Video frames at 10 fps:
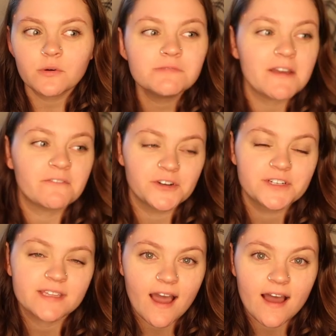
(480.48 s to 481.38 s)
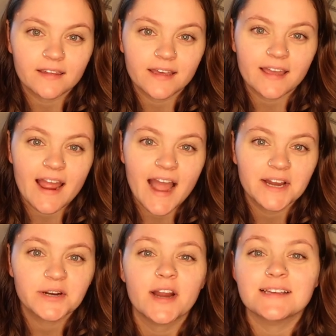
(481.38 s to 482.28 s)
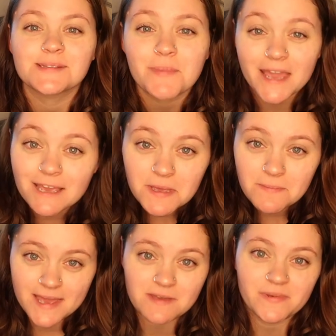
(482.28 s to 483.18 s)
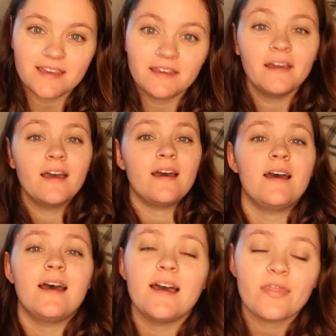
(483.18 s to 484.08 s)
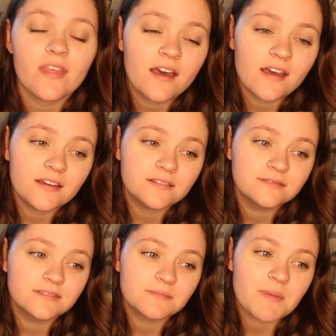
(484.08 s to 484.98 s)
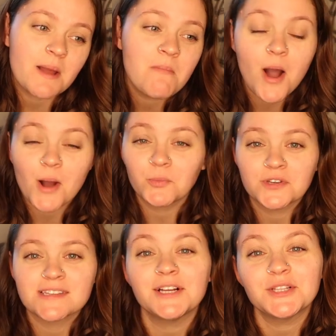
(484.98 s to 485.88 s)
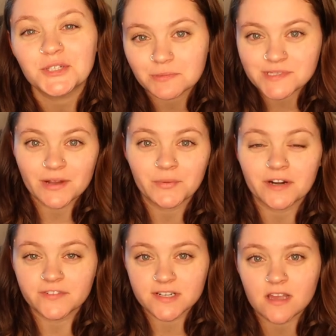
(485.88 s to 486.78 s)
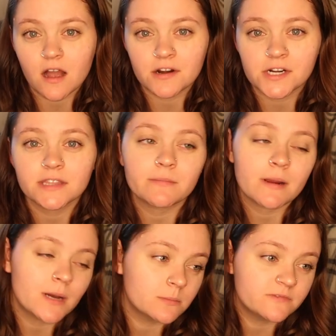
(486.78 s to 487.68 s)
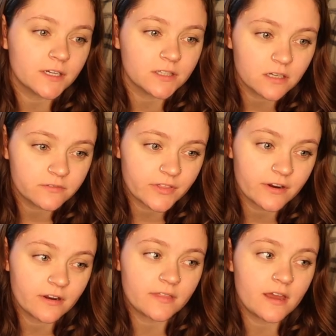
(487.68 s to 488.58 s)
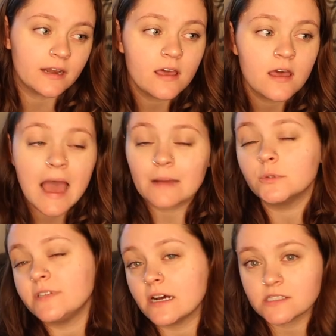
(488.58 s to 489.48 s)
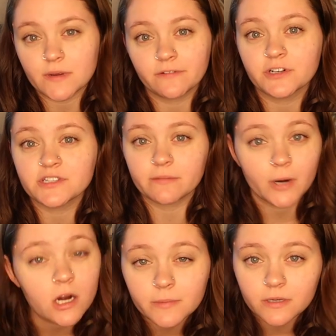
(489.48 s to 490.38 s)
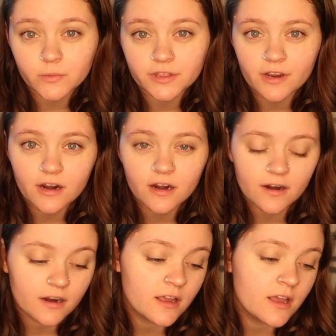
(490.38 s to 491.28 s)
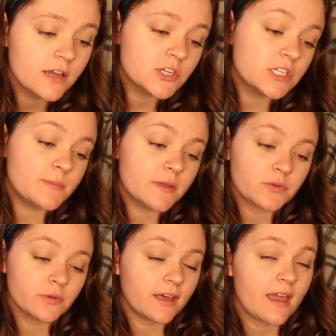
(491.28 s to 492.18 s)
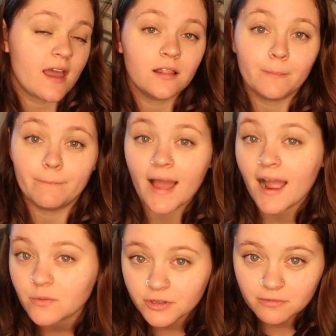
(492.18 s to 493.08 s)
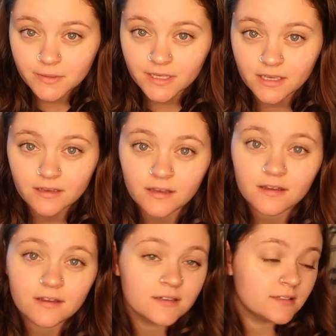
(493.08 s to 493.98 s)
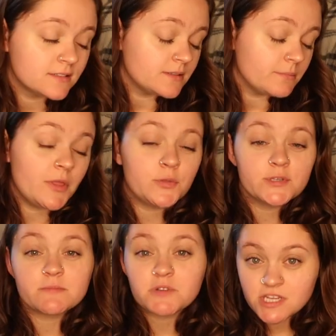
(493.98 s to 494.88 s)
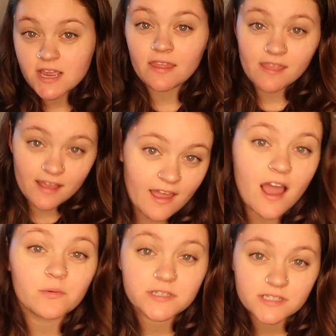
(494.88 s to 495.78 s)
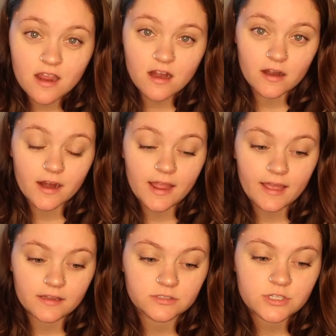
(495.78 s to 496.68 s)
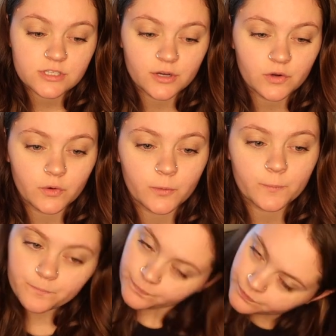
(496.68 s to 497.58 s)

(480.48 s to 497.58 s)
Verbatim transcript: that was my first cat. Like I had her as a baby baby and then my mom was like a little upset when I first got her and then my mom fell in love with her and then I moved out to my first apartment with her. She's been through like hell and back with me, been through some shit and that cat was there. And so